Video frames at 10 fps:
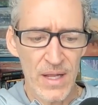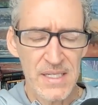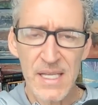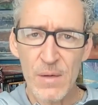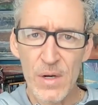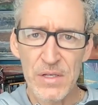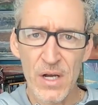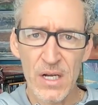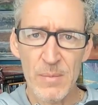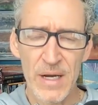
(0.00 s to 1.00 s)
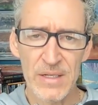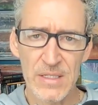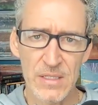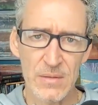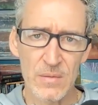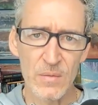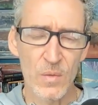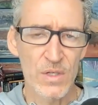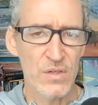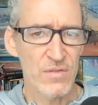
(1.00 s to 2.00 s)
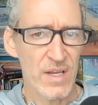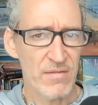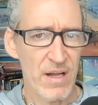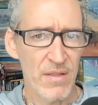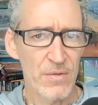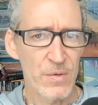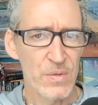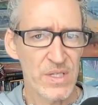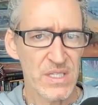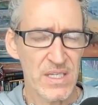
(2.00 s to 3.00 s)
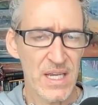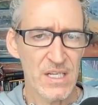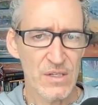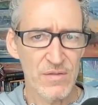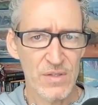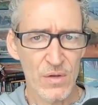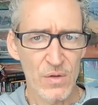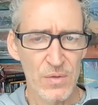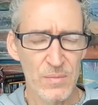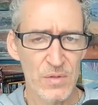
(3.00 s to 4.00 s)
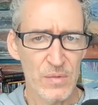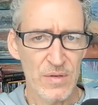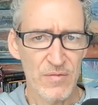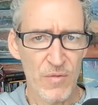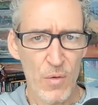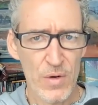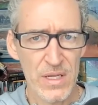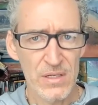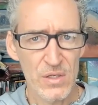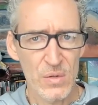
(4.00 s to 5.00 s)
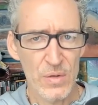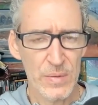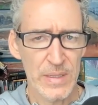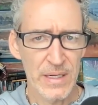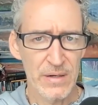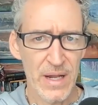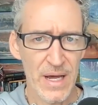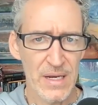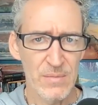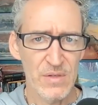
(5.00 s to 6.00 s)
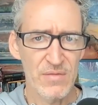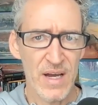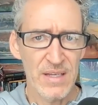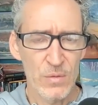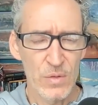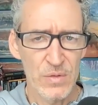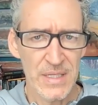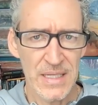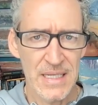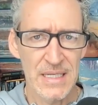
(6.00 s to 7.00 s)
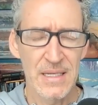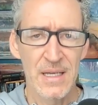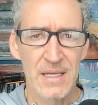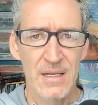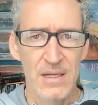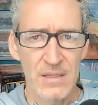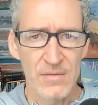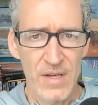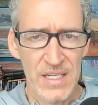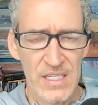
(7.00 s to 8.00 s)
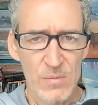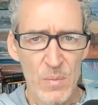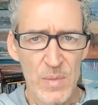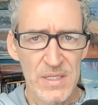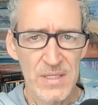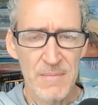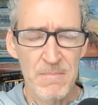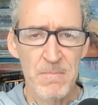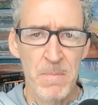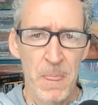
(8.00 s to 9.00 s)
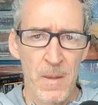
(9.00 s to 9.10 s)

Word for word: The last thing I want to talk about is once you've kind of gotten through this stage, you've sold between 40 and two or 300 items, you've got the routine, you've got some momentum.